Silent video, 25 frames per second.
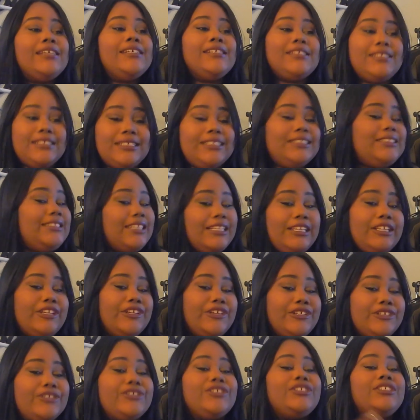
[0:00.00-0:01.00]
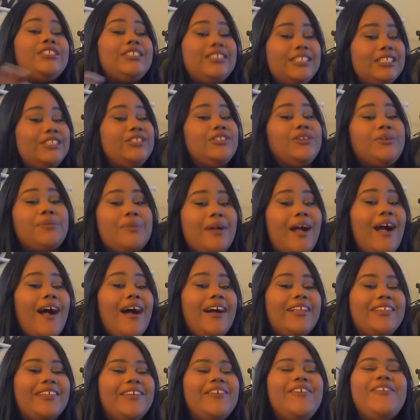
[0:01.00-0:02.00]
she's in there with
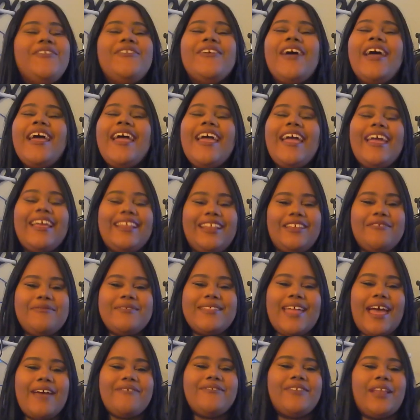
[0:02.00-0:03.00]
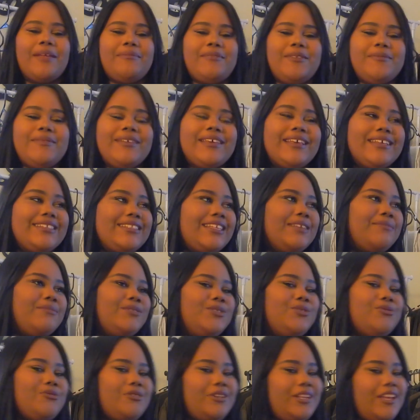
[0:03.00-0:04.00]
olive. And they be laughing at me because, like,
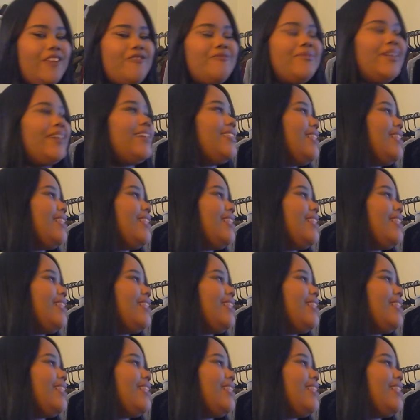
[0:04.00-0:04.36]
majority of my